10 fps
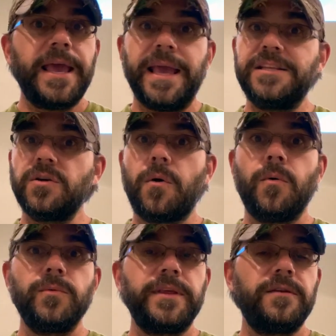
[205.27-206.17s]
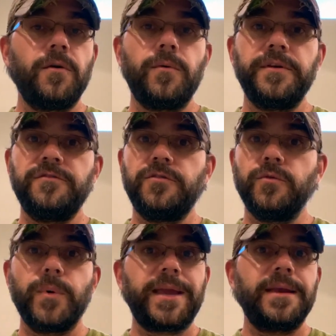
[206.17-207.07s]
it's only going to
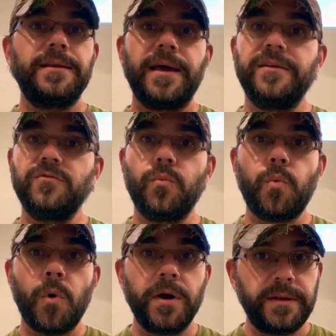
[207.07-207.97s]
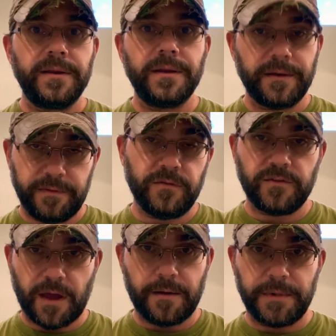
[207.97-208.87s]
recognize one of those
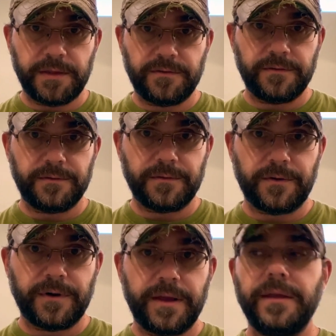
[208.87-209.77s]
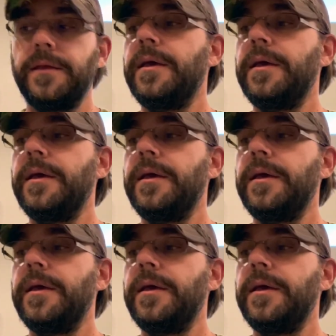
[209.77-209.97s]
comments, all right?